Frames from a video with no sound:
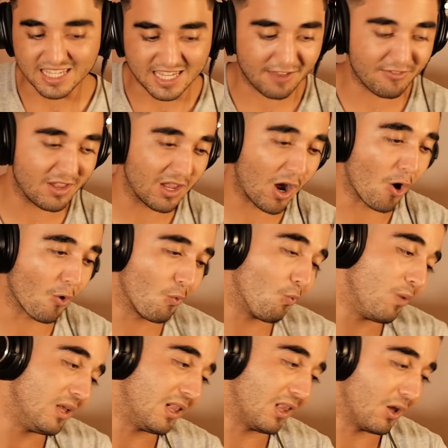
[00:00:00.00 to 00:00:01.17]
giving our
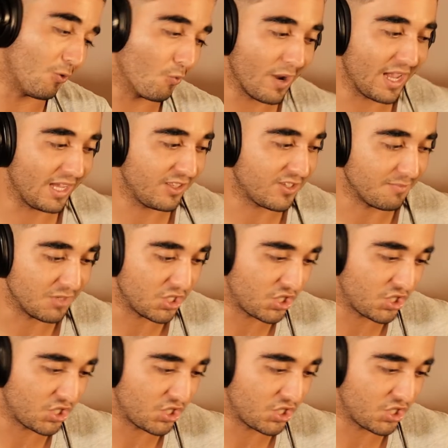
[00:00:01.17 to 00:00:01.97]
will away to